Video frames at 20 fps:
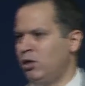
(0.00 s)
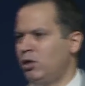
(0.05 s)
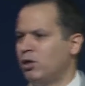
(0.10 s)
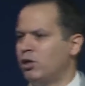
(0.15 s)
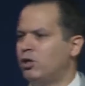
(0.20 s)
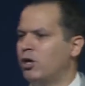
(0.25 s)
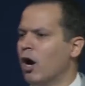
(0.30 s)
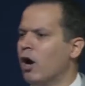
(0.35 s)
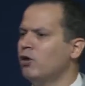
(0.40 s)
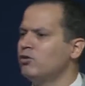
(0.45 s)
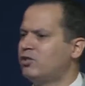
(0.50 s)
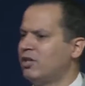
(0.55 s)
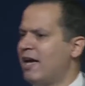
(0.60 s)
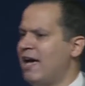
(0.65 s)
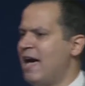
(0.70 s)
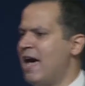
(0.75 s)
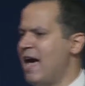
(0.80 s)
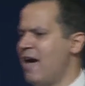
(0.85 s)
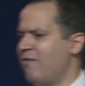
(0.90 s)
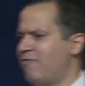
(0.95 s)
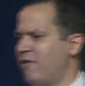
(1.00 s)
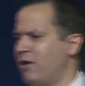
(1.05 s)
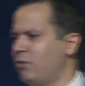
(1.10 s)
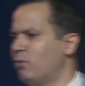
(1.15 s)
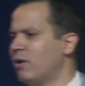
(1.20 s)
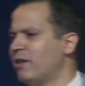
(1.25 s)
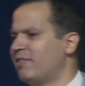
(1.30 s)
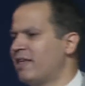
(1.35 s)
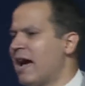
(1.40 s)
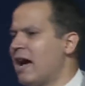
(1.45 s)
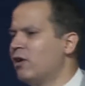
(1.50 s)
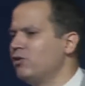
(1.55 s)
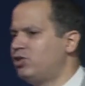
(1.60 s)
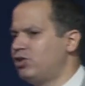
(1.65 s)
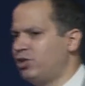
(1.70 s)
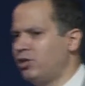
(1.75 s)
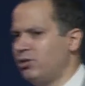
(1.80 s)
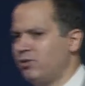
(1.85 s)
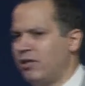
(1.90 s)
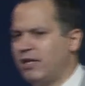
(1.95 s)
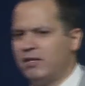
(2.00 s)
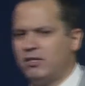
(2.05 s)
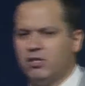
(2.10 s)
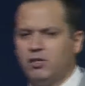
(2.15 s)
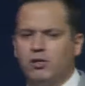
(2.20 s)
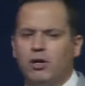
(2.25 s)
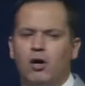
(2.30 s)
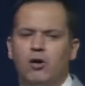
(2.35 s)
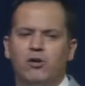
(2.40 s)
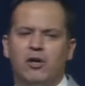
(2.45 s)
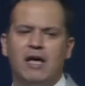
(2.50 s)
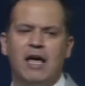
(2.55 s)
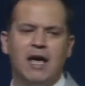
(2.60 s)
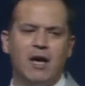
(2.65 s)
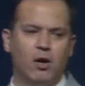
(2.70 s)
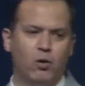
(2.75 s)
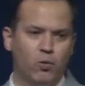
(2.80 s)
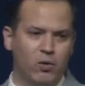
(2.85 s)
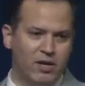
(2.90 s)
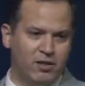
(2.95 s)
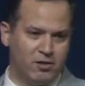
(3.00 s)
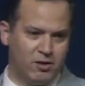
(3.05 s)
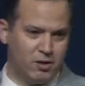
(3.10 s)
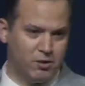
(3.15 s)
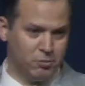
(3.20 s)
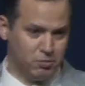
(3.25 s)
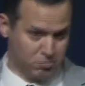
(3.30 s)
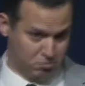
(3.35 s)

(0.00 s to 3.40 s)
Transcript: go to heaven without you than to go to hell with you.